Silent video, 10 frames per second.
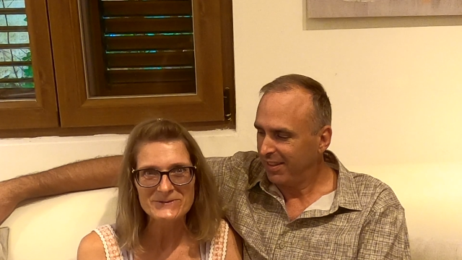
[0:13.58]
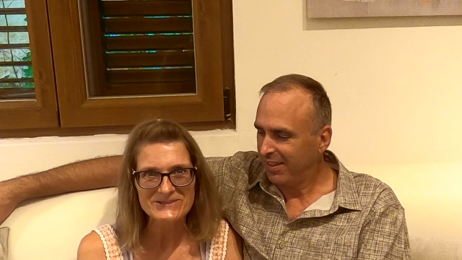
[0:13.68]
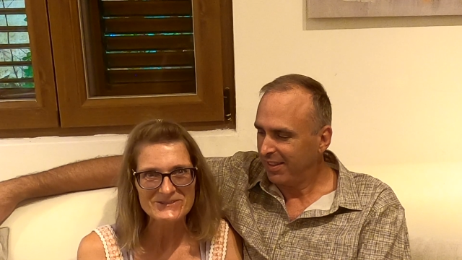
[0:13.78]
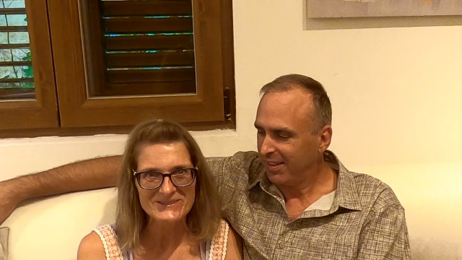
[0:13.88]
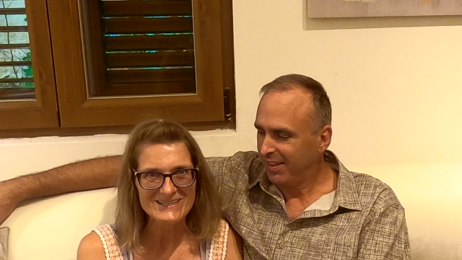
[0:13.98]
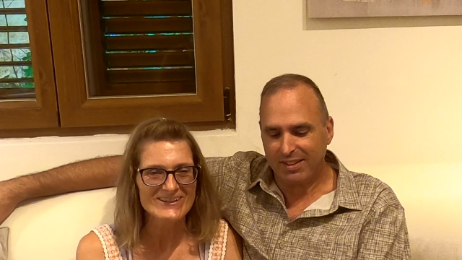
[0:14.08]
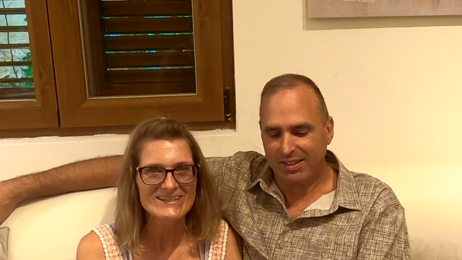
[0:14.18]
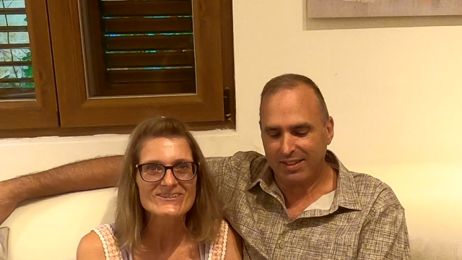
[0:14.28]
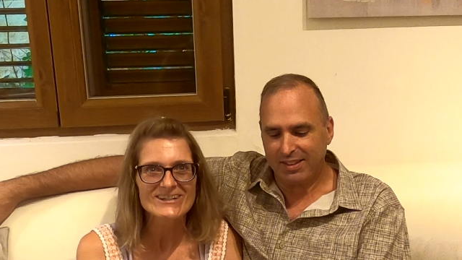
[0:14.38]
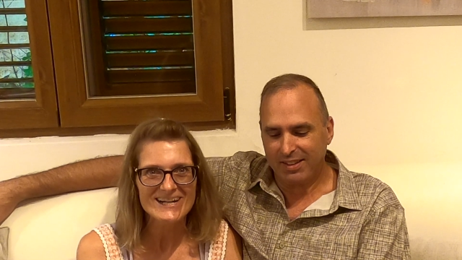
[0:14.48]
Speaker 1: you enjoyed our
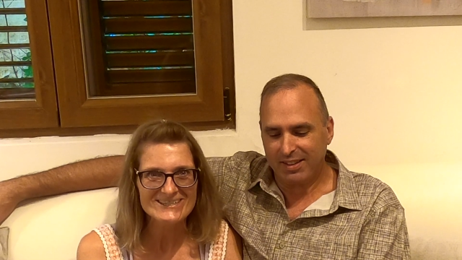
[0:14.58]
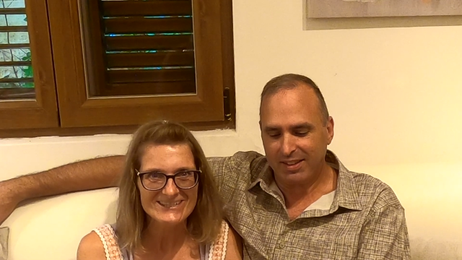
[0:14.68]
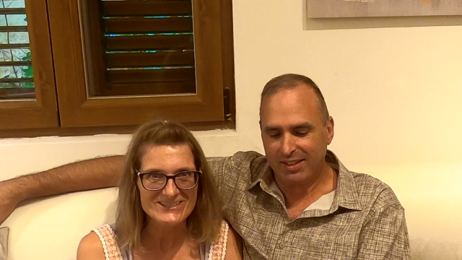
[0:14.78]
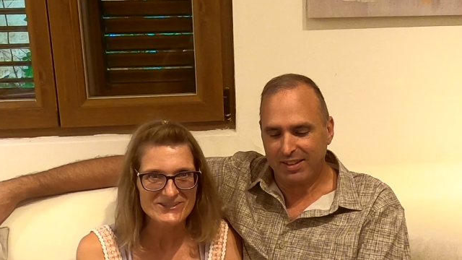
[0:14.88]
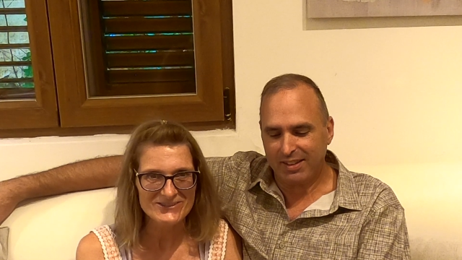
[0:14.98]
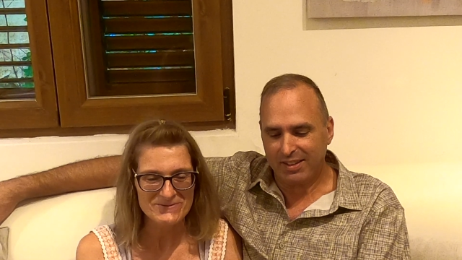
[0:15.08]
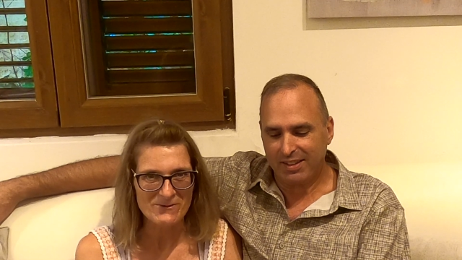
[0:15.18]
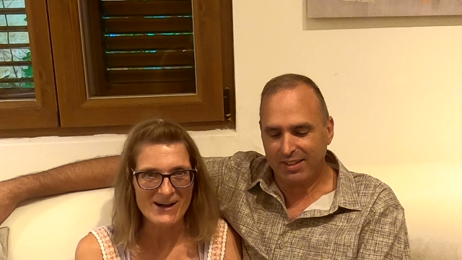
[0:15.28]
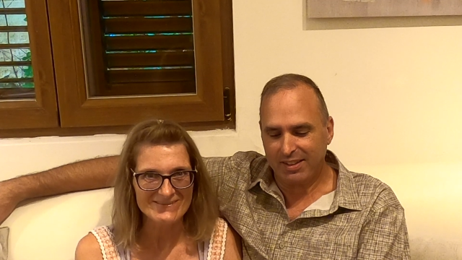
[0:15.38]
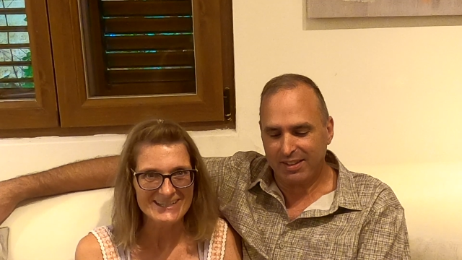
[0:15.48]
introduction to
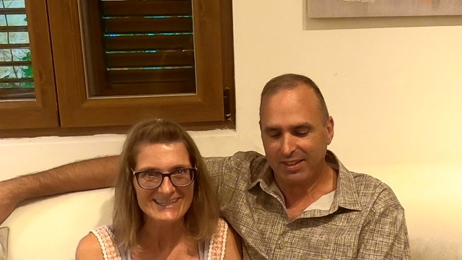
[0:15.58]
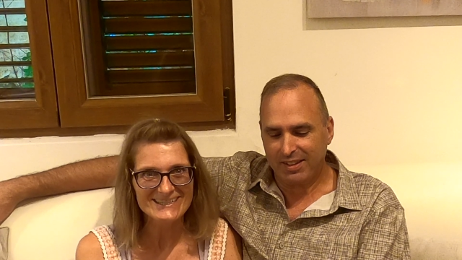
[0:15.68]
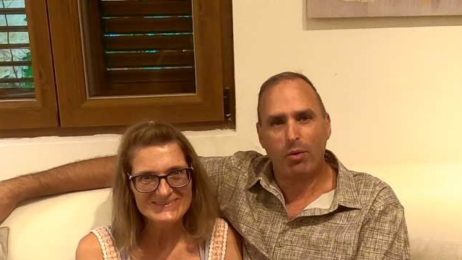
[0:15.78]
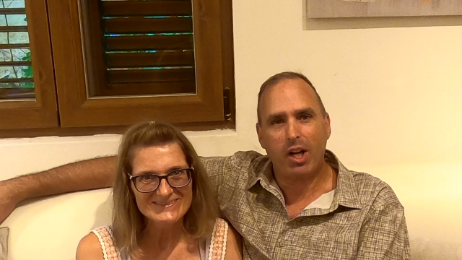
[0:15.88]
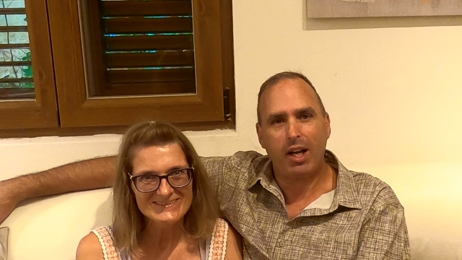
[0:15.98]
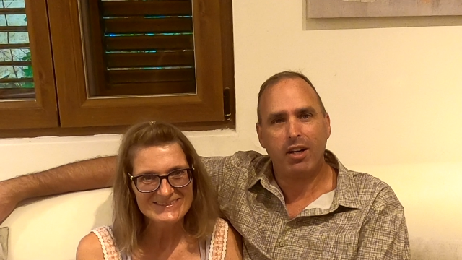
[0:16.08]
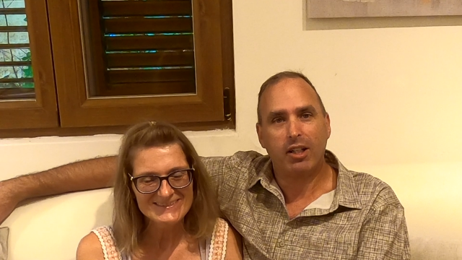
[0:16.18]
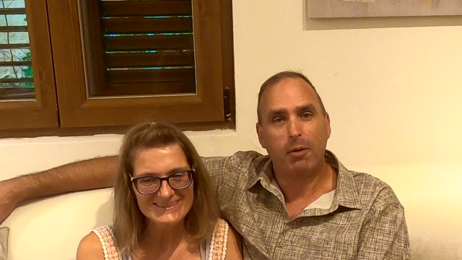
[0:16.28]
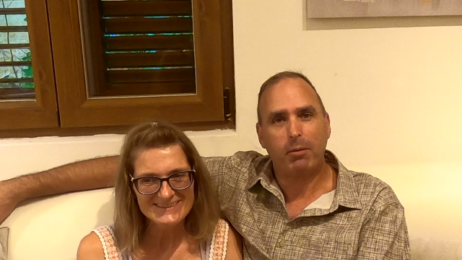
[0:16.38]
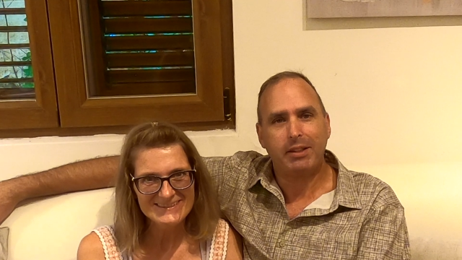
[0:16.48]
Dubrovnik.
Speaker 2: So we got here
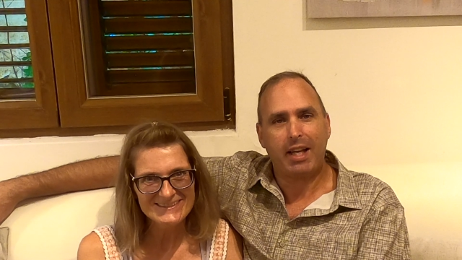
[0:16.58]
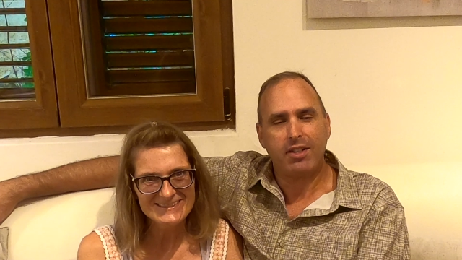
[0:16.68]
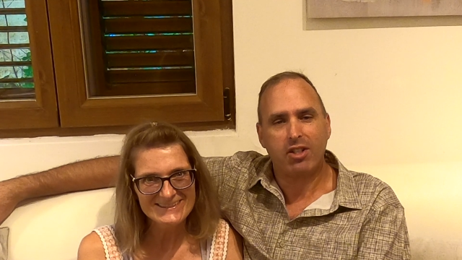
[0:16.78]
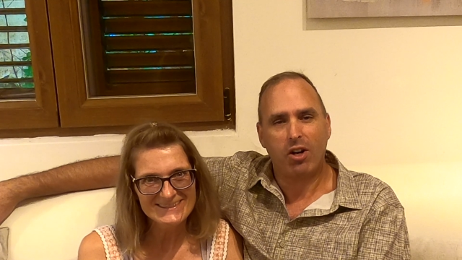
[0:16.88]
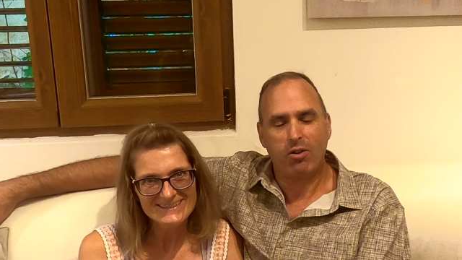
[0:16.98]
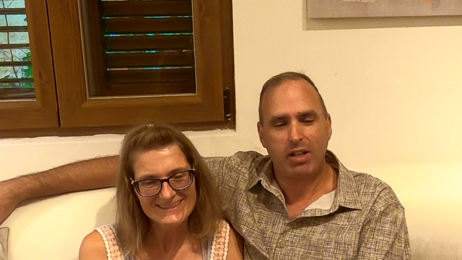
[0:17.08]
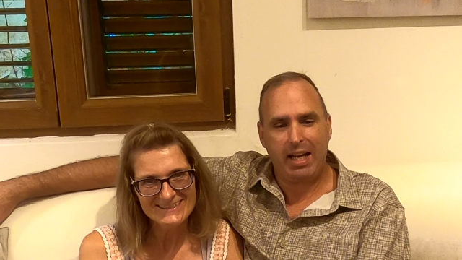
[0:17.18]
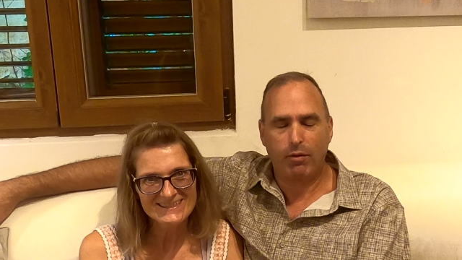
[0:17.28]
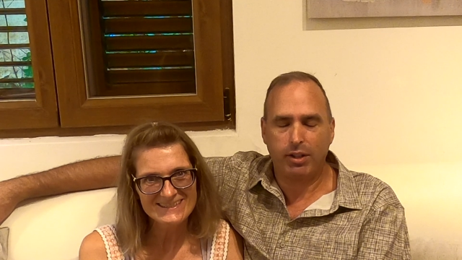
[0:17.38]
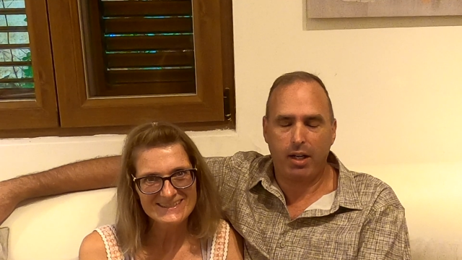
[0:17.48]
a couple of days ago.
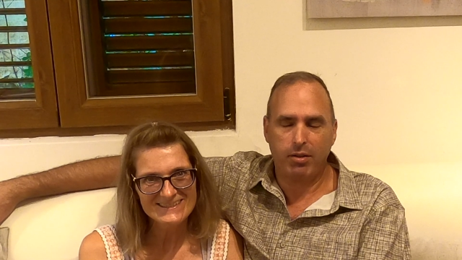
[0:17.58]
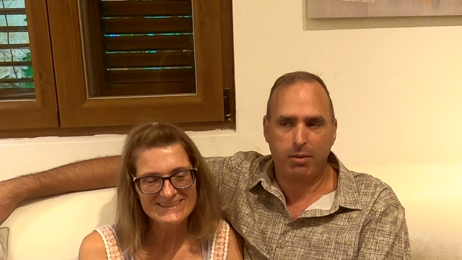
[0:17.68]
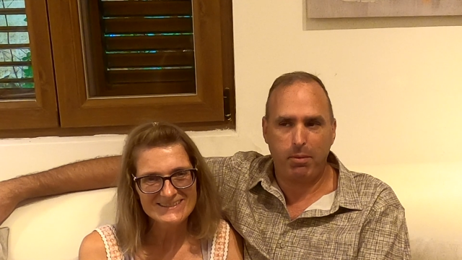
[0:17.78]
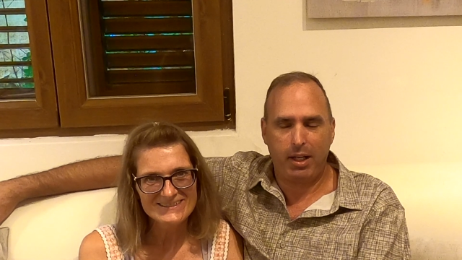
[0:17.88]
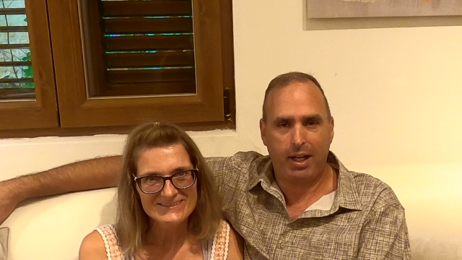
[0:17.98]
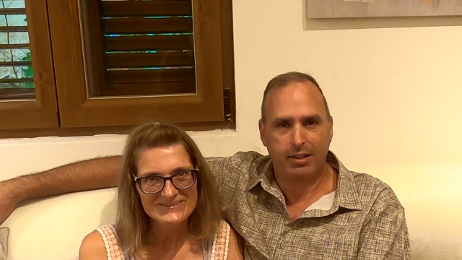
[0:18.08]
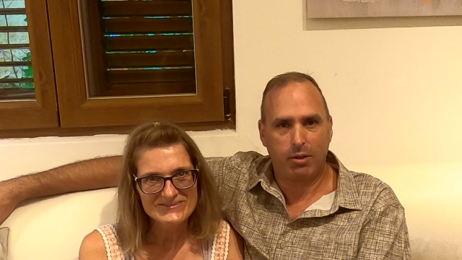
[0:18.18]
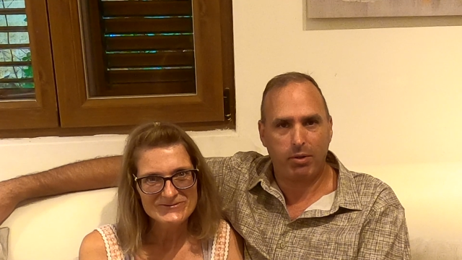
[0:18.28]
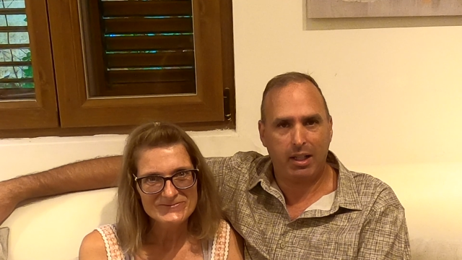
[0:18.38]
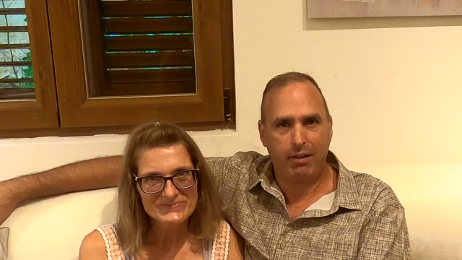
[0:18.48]
Travel day was a bit
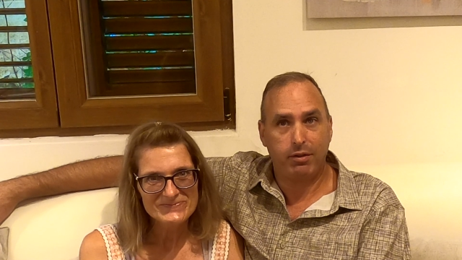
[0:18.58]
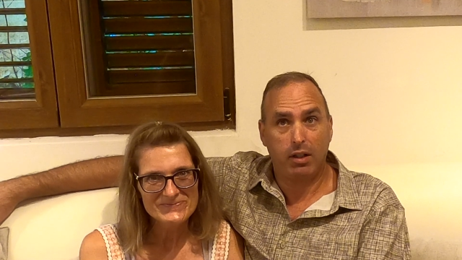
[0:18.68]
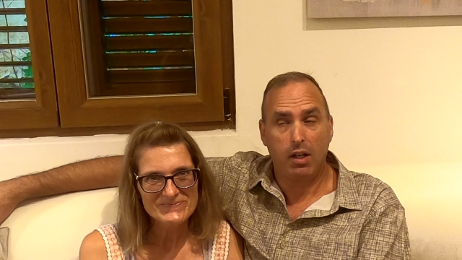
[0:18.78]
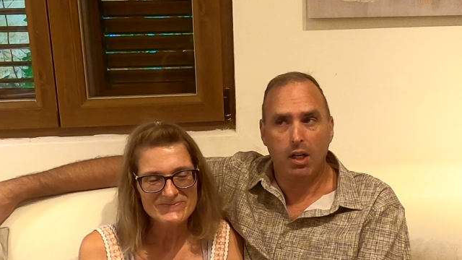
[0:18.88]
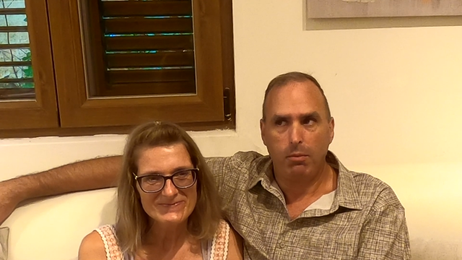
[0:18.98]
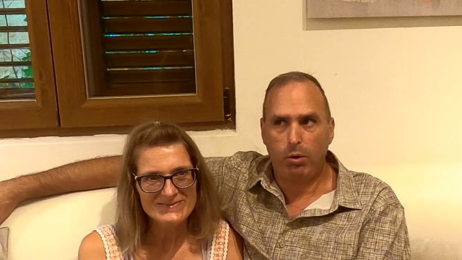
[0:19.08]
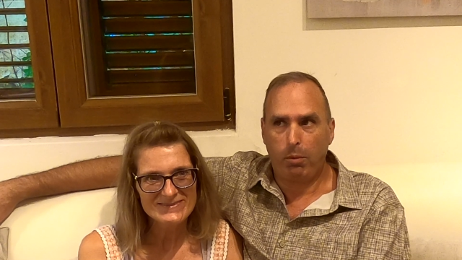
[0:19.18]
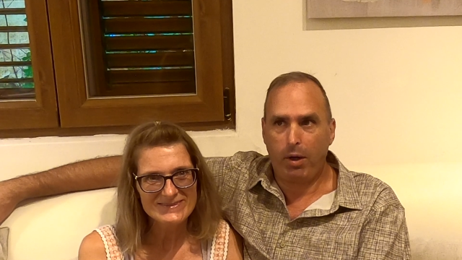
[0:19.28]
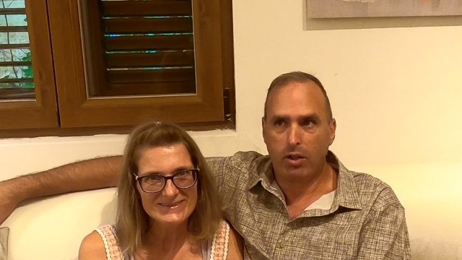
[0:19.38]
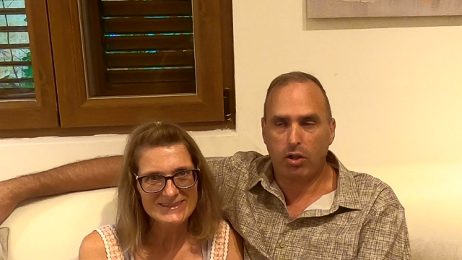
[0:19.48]
hectic. We left
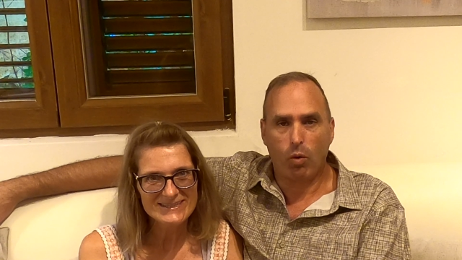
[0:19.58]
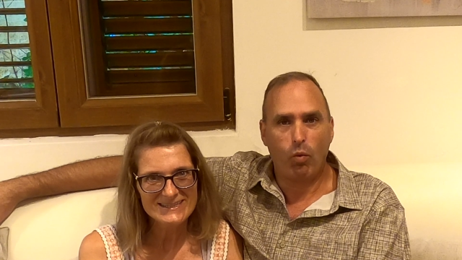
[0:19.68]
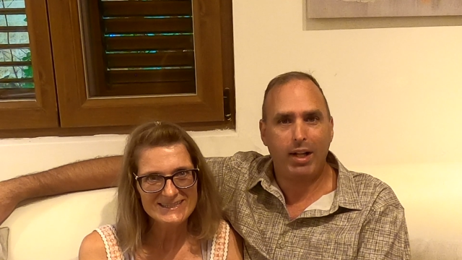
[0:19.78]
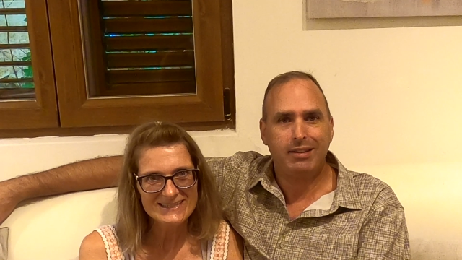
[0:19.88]
Budapest on